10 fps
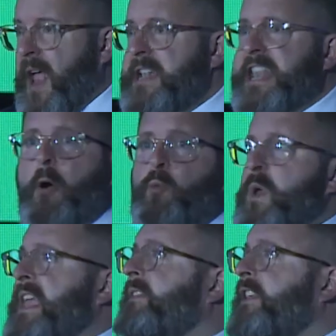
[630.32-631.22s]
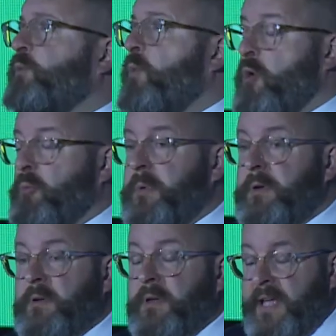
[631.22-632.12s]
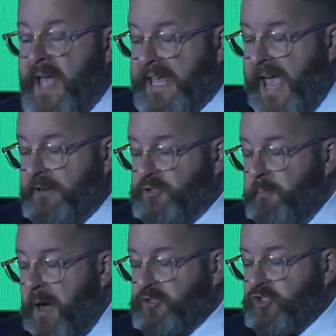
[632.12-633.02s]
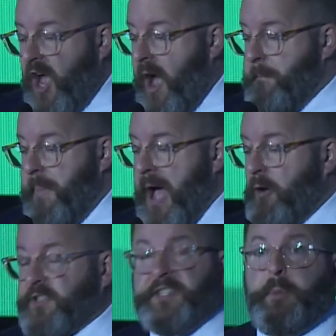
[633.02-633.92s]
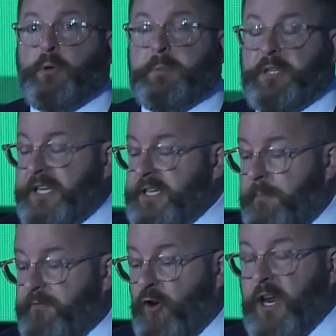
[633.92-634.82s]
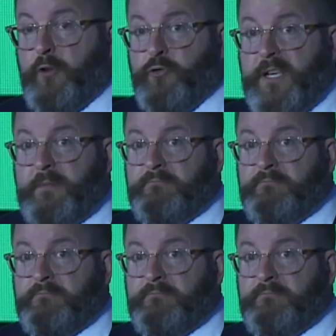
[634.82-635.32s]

Now, we in this room can't do much about disposable income for a country.